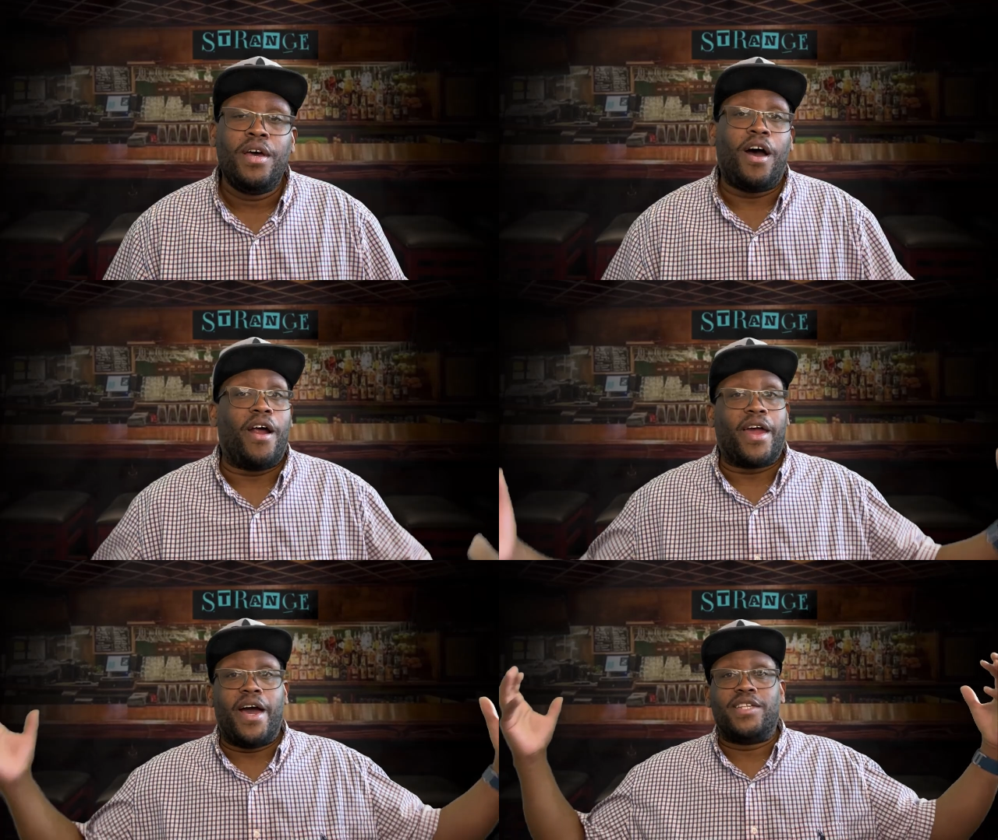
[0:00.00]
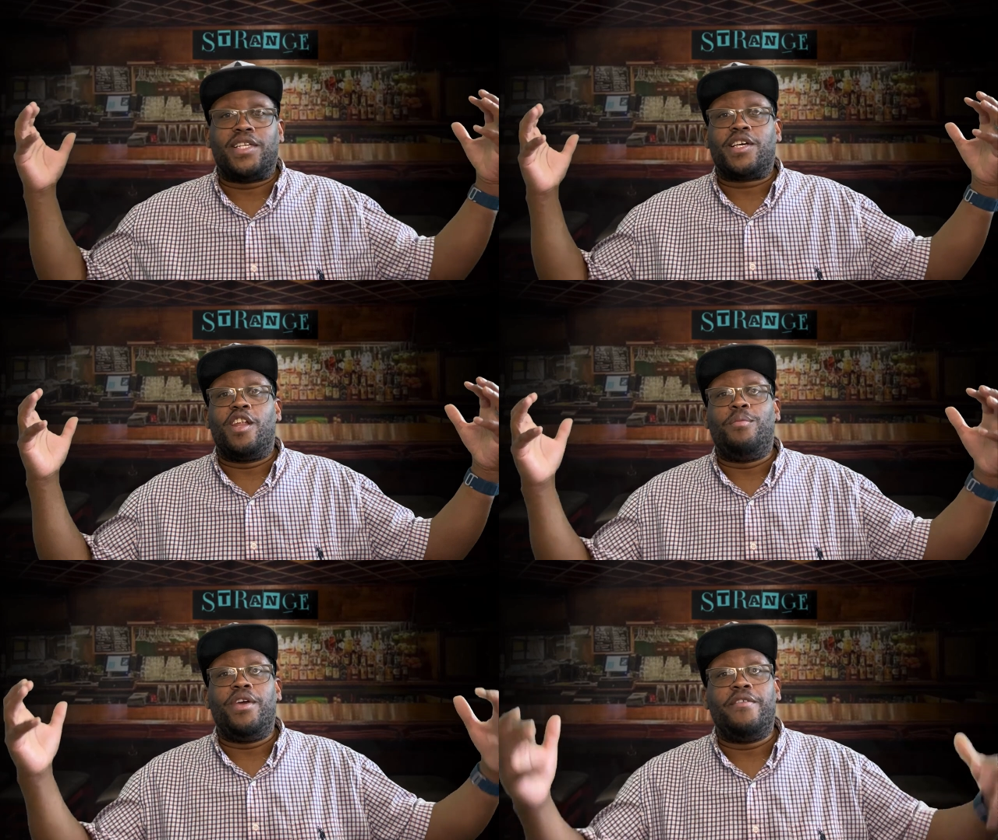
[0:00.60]
All Alright guys, that's going
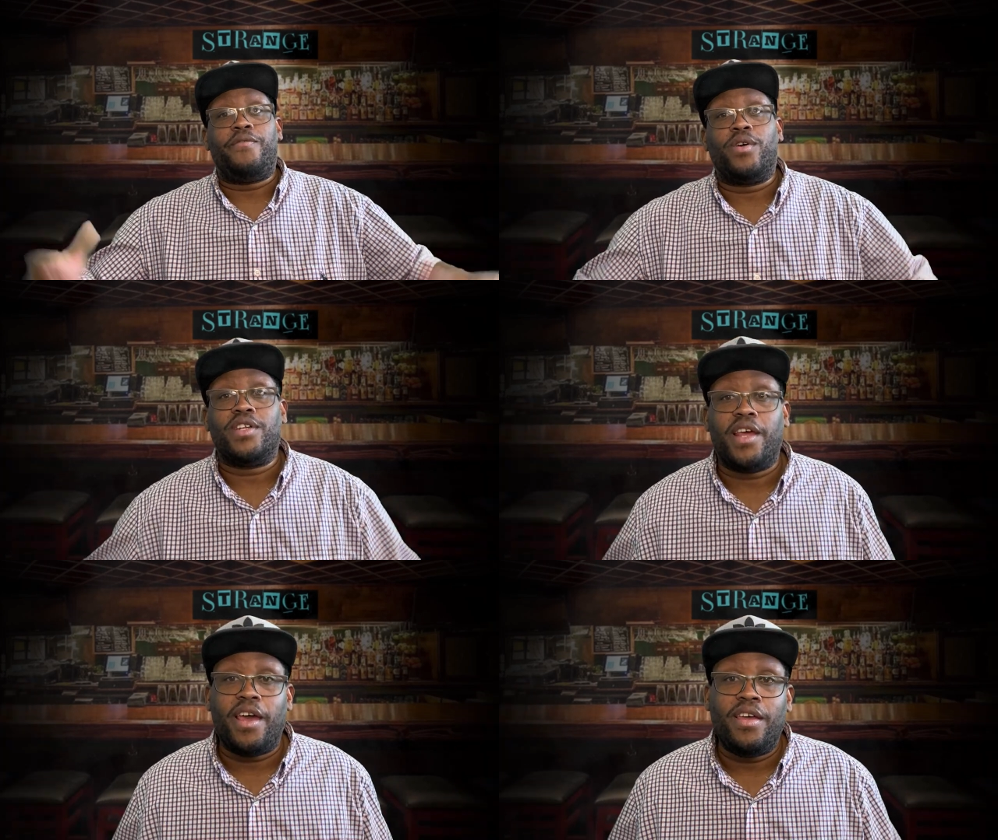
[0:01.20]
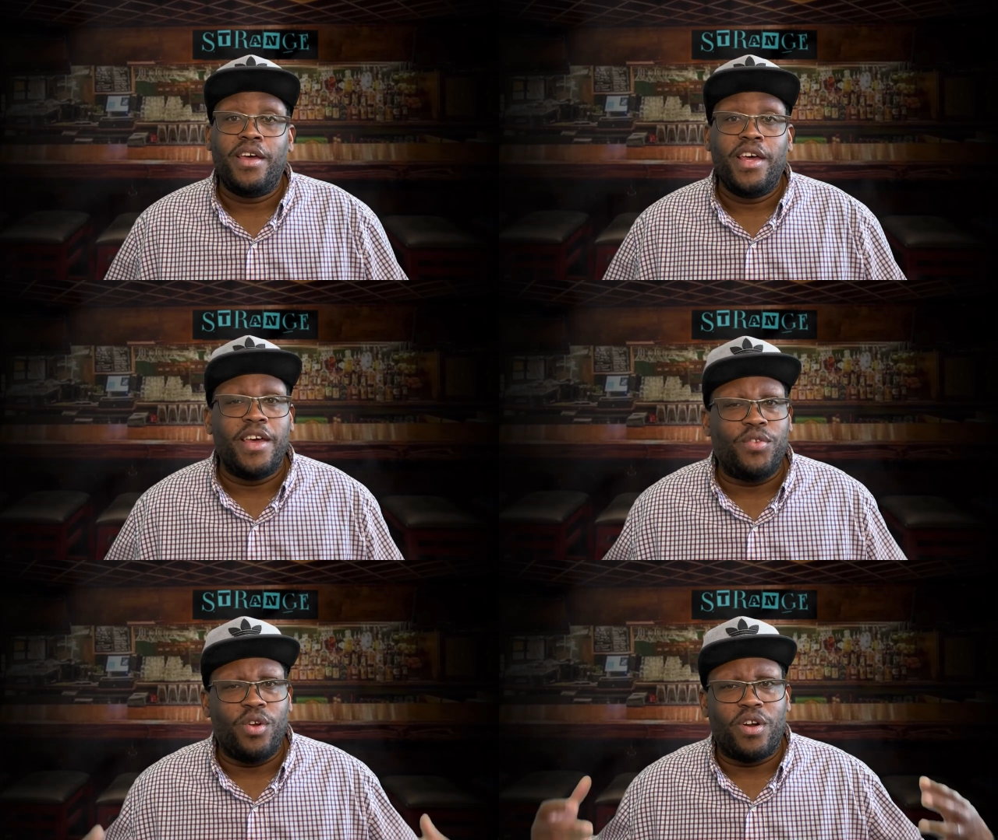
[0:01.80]
to be it for today.
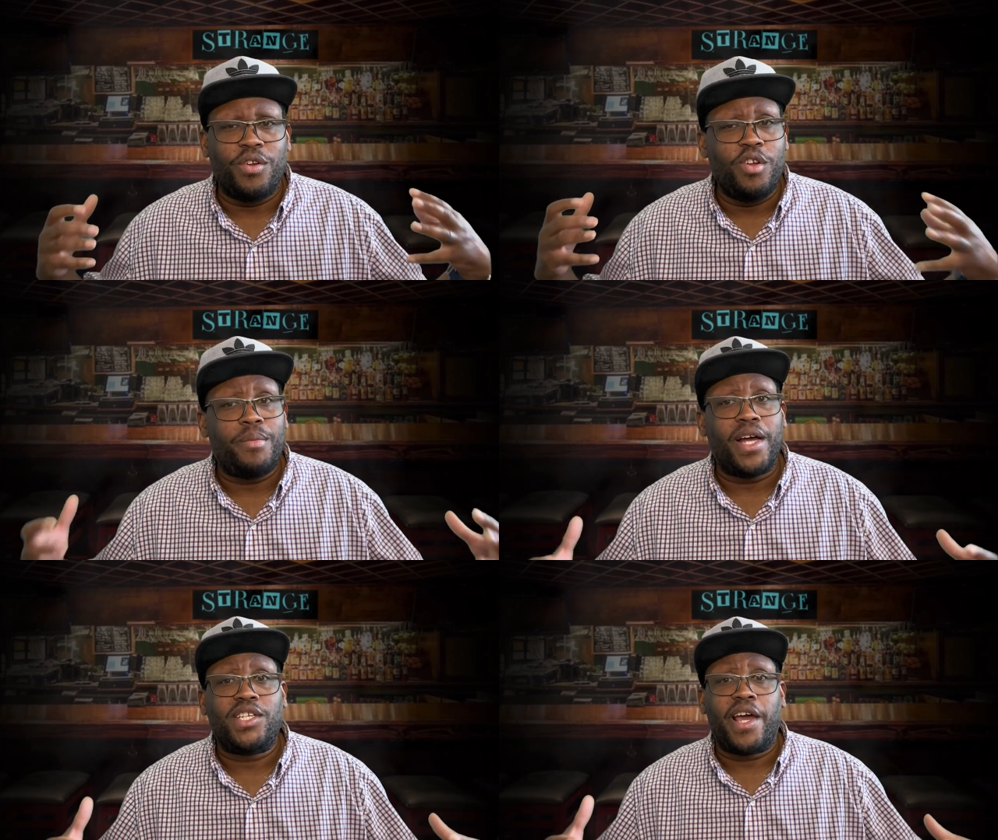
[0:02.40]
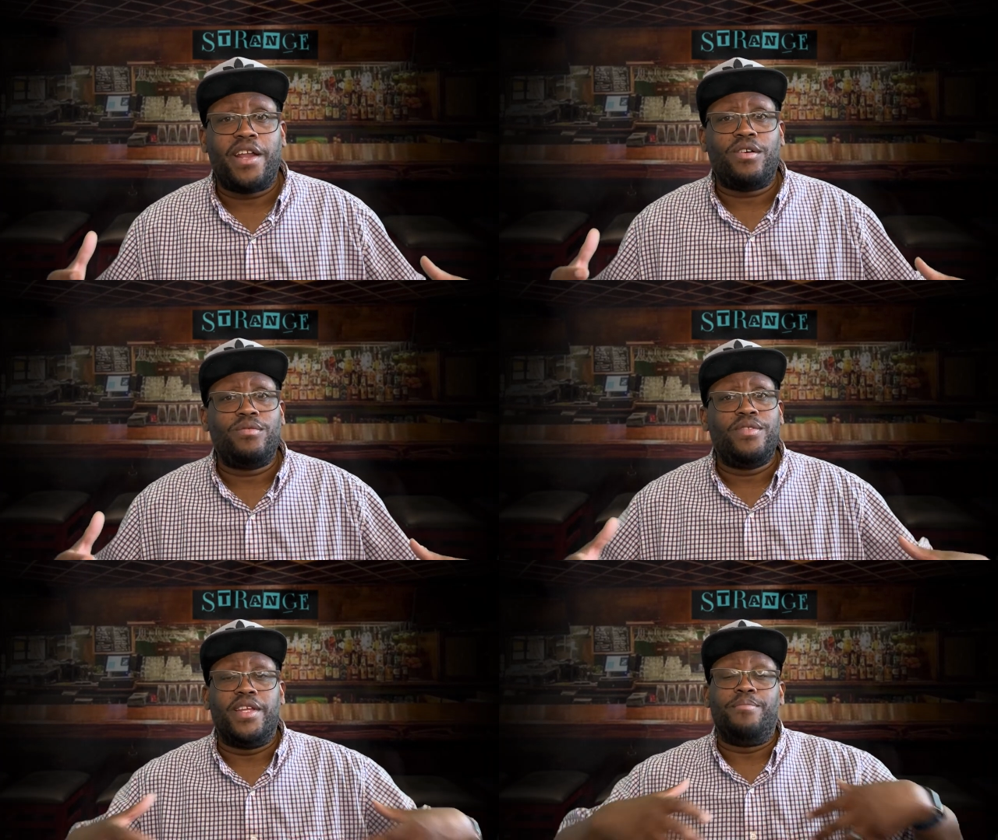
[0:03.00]
If you're new to my channel,
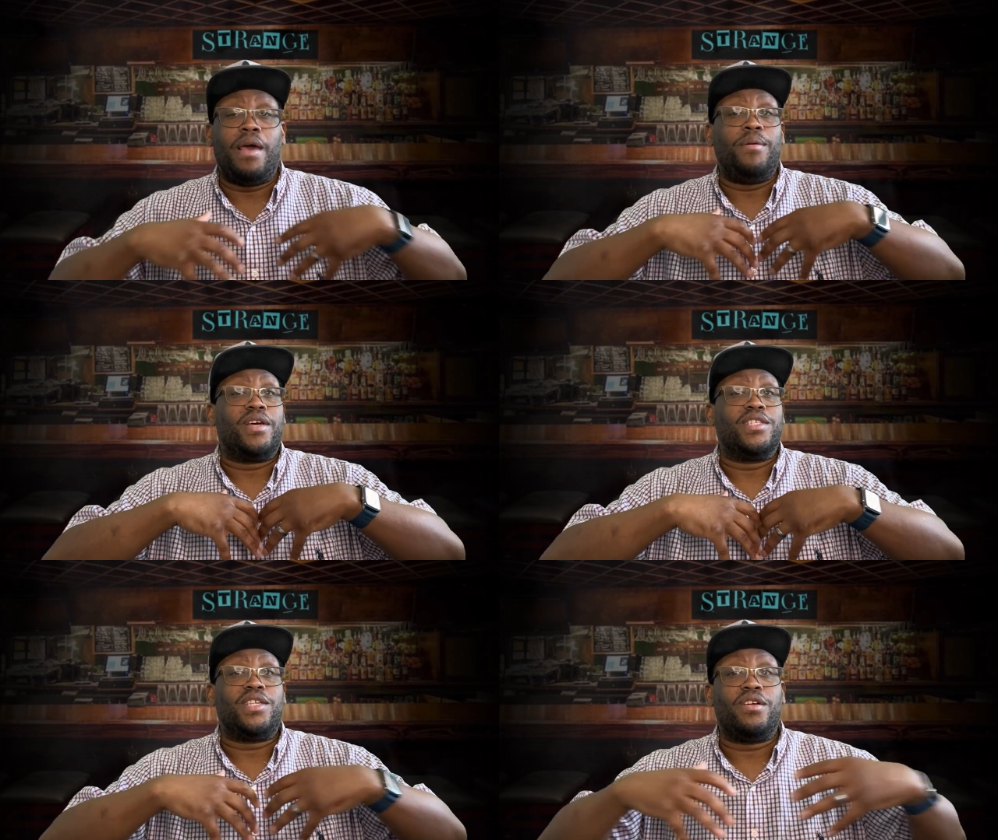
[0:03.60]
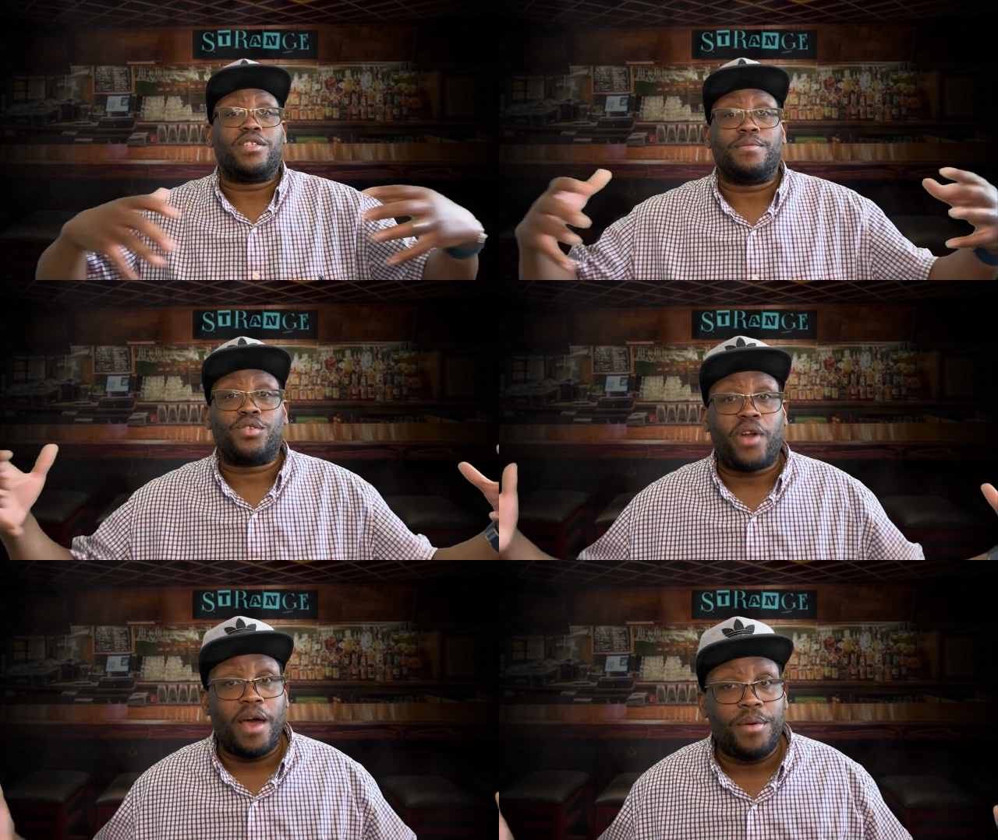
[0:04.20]
then maybe consider
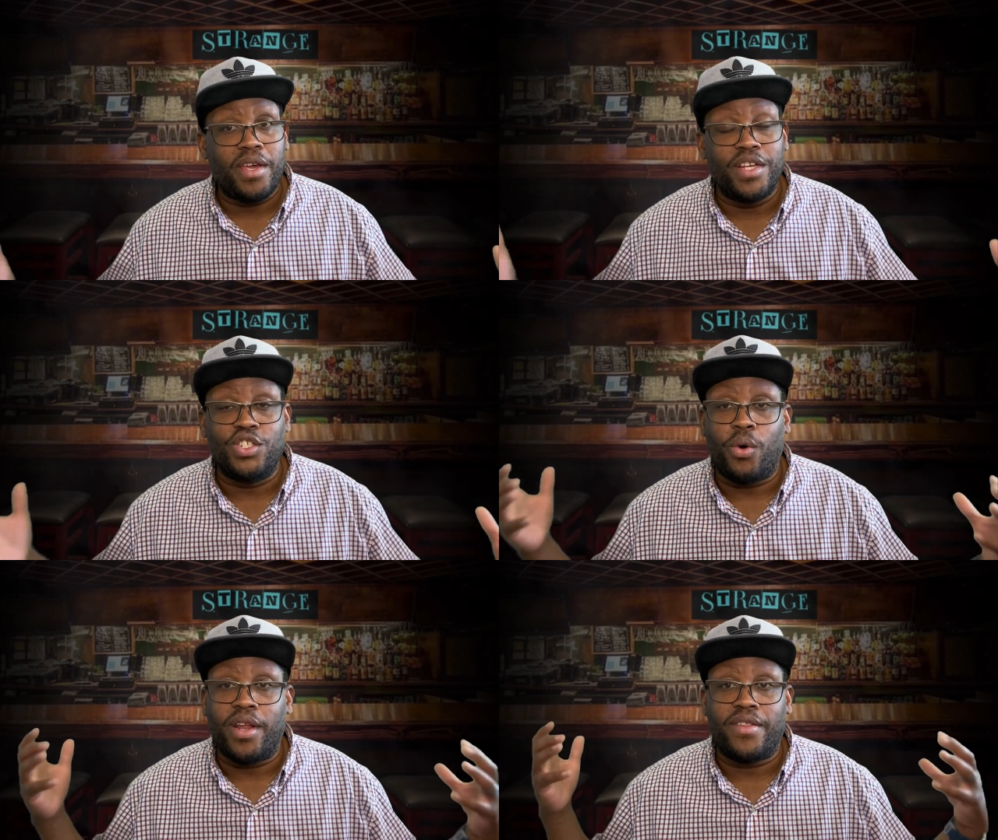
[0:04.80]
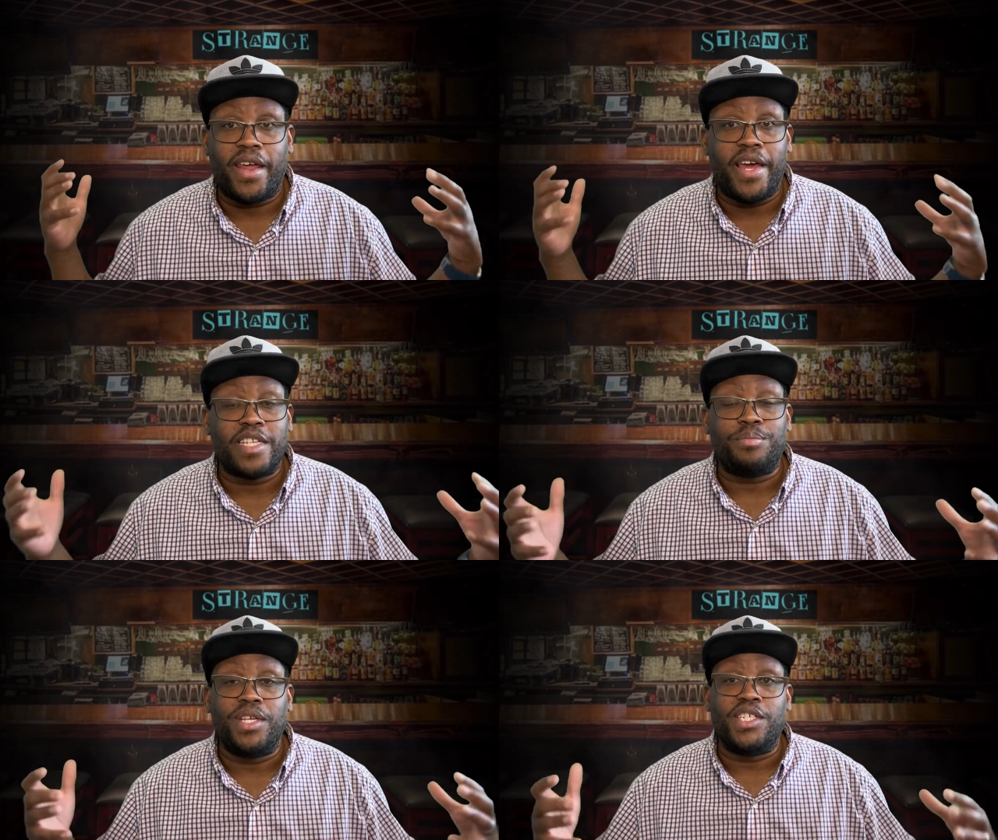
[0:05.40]
subscribing and joining that
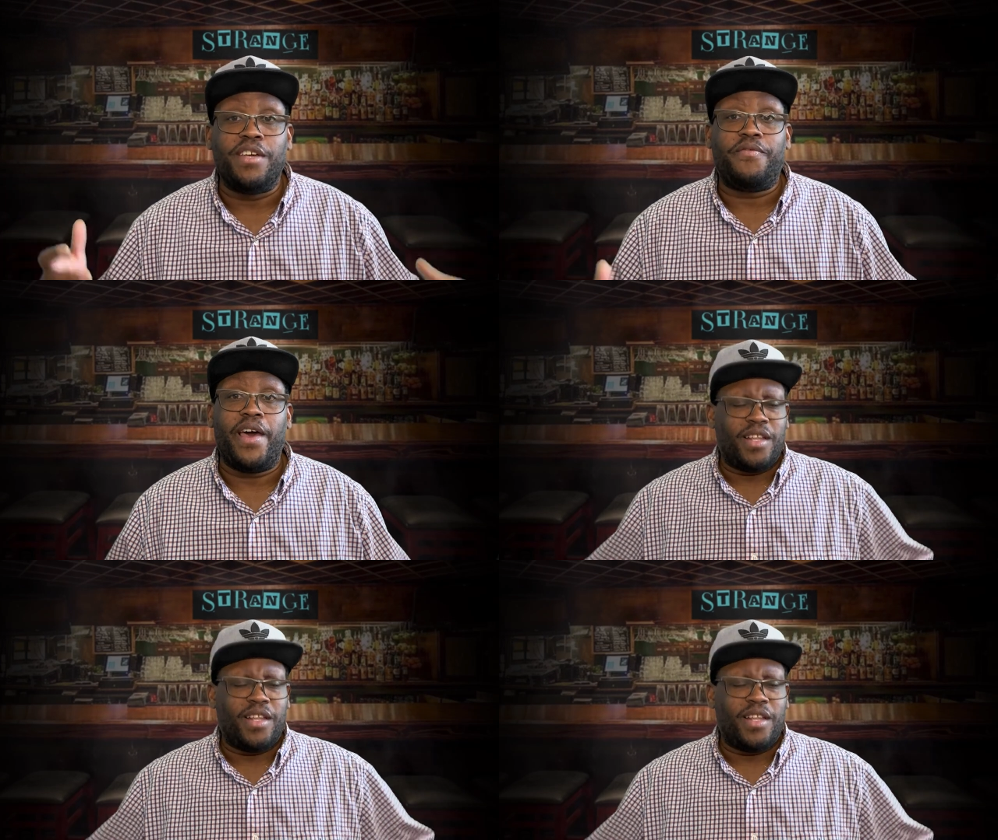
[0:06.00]
SBG fam.